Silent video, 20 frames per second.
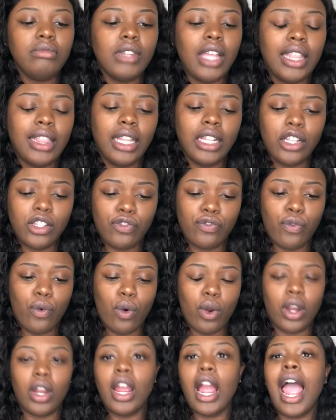I think there's
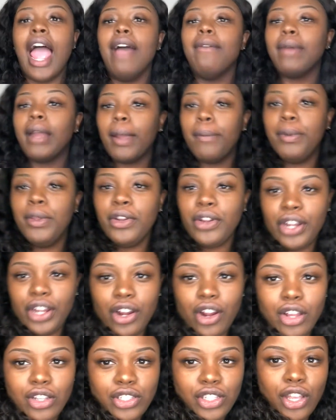4. I have my computer here
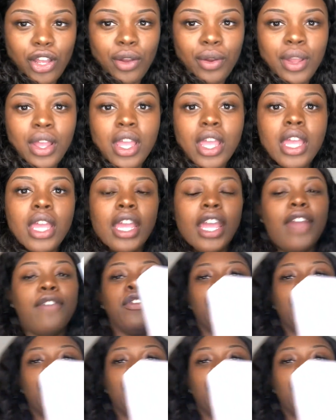also, if